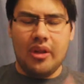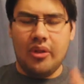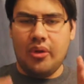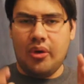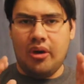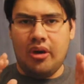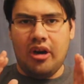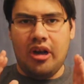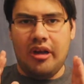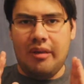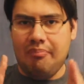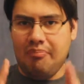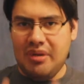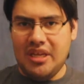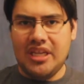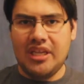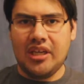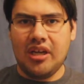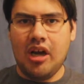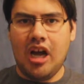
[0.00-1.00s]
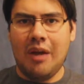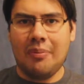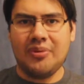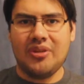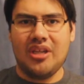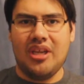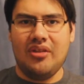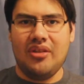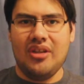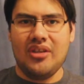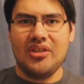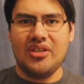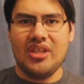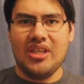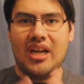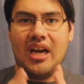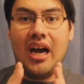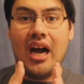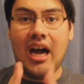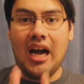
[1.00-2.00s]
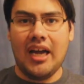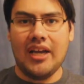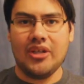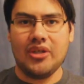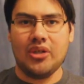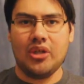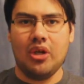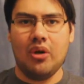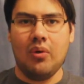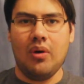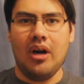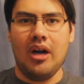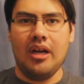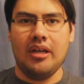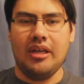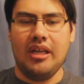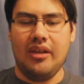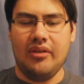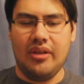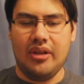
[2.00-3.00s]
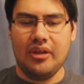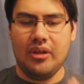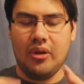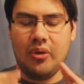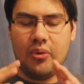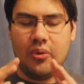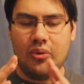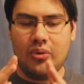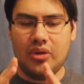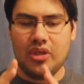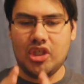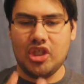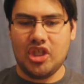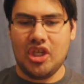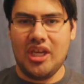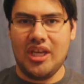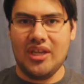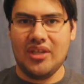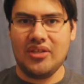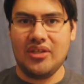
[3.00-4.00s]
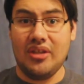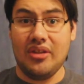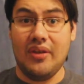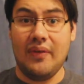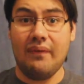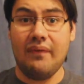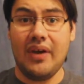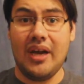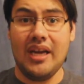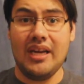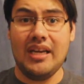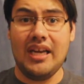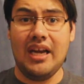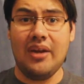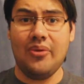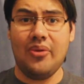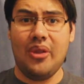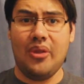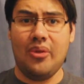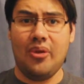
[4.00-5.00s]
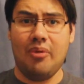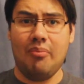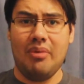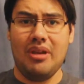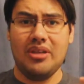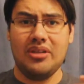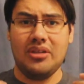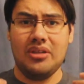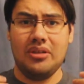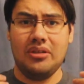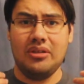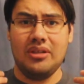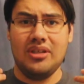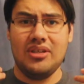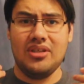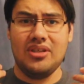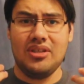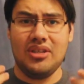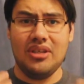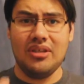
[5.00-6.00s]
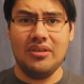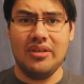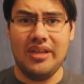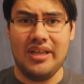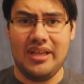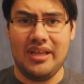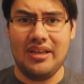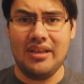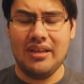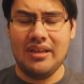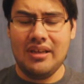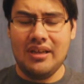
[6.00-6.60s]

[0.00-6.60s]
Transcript: They're beat cops, and they see a heist go on, and they go through this chase, and they find out that they're basically stealing.